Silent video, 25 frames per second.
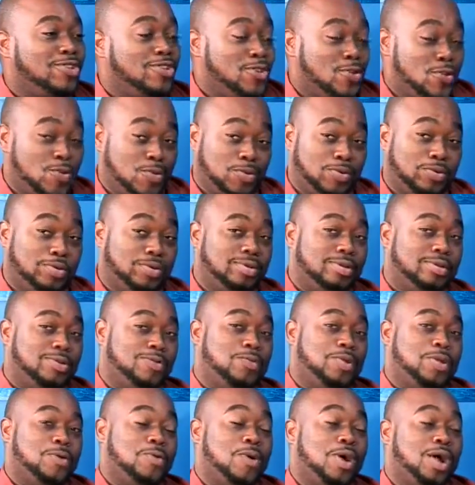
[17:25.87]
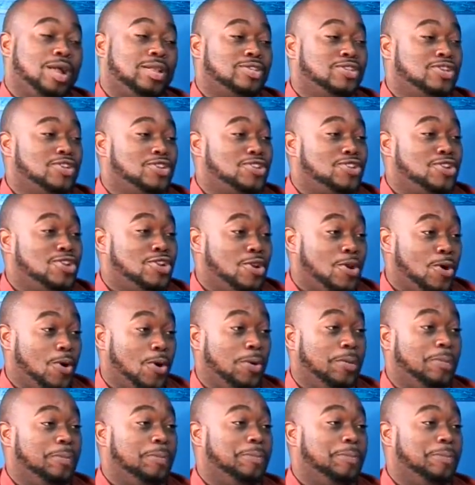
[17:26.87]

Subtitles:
you. We want you to know